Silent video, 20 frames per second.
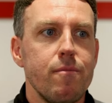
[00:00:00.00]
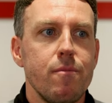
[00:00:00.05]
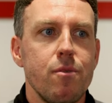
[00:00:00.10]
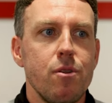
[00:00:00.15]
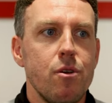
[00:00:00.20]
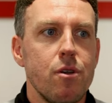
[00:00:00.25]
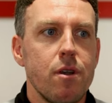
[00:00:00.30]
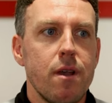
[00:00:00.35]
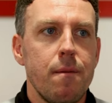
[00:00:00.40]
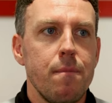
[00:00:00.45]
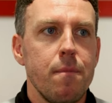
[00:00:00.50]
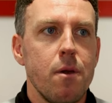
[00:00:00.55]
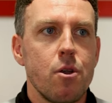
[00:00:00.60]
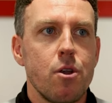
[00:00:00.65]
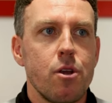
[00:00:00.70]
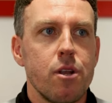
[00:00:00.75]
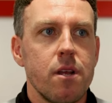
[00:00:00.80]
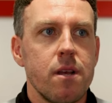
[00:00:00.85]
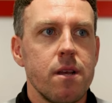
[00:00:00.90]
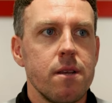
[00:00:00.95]
Look, I'm
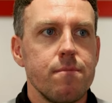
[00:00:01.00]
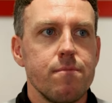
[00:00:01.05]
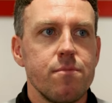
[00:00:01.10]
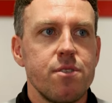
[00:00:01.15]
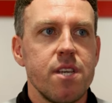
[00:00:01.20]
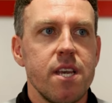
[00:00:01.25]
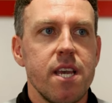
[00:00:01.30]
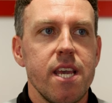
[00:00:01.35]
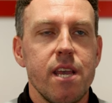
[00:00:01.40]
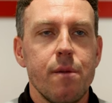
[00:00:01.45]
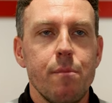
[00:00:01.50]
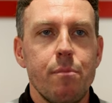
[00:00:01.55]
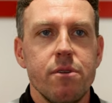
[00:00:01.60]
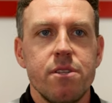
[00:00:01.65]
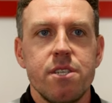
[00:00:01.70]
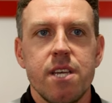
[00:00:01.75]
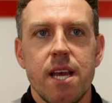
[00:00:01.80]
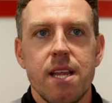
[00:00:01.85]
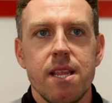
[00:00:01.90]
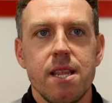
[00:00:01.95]
not going to sit here and
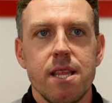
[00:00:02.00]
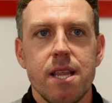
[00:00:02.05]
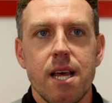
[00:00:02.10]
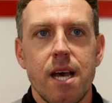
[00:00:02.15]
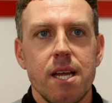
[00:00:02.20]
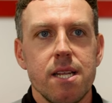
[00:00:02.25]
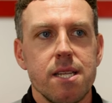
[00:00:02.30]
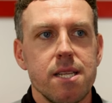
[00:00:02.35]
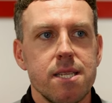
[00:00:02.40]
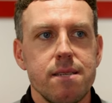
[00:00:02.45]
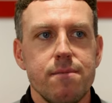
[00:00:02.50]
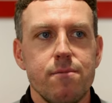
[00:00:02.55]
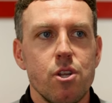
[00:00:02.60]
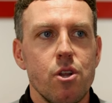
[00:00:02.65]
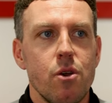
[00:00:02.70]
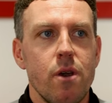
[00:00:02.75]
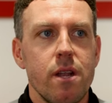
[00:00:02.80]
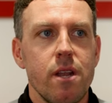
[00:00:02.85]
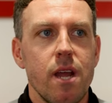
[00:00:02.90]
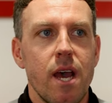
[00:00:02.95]
pretend that, you
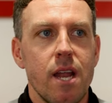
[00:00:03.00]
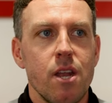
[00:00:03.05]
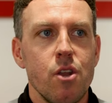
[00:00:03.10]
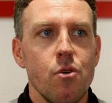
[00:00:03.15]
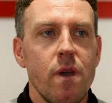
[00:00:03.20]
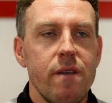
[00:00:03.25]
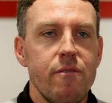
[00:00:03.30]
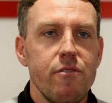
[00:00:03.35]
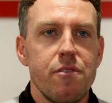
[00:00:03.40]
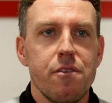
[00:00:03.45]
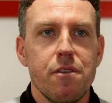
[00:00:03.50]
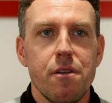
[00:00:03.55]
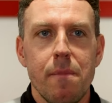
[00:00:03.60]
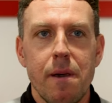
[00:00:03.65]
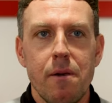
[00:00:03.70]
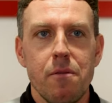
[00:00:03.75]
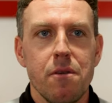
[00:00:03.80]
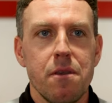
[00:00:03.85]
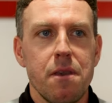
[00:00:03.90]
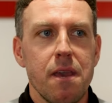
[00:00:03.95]
know, I know everything
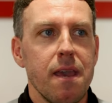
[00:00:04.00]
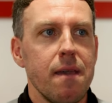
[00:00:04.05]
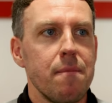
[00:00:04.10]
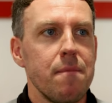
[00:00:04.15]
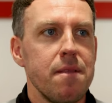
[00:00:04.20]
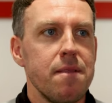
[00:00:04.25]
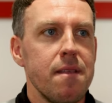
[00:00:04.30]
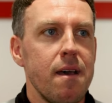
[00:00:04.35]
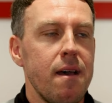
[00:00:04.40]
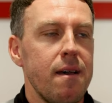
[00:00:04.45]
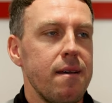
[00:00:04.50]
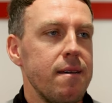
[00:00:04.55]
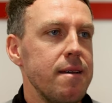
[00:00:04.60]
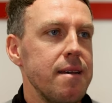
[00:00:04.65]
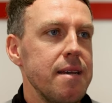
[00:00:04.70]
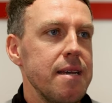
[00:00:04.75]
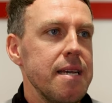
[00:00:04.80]
about the game and that,